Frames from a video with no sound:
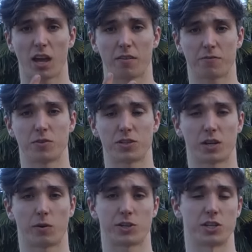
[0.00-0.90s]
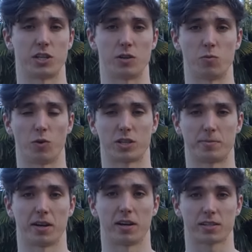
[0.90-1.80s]
If you see a question that you want to
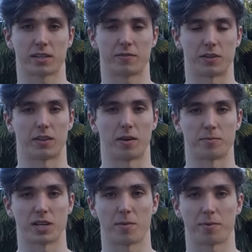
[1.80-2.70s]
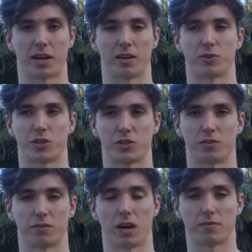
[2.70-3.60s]
be asked, give it a thumbs up and I'll choose
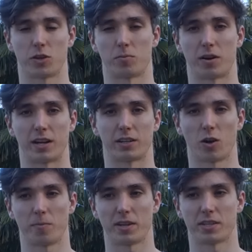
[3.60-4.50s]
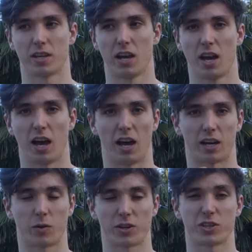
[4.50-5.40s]
the 5 top rated
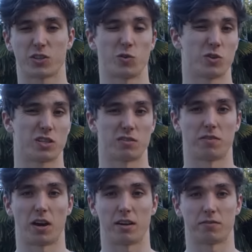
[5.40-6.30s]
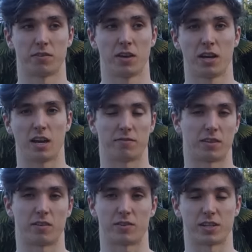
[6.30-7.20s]
questions, or just the 5, if
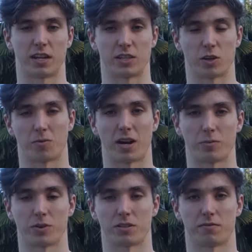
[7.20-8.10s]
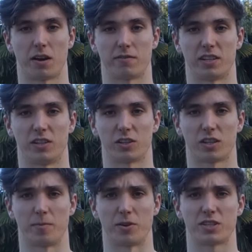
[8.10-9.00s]
there isn't any top rated ones, the 5 that look
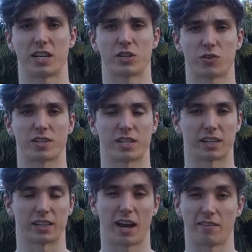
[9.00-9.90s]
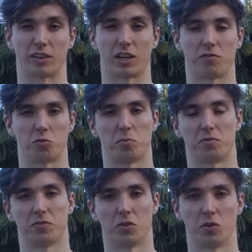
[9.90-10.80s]
the most interesting and I haven't covered
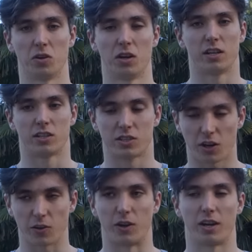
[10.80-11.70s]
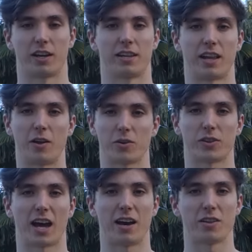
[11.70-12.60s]
before. So now you got that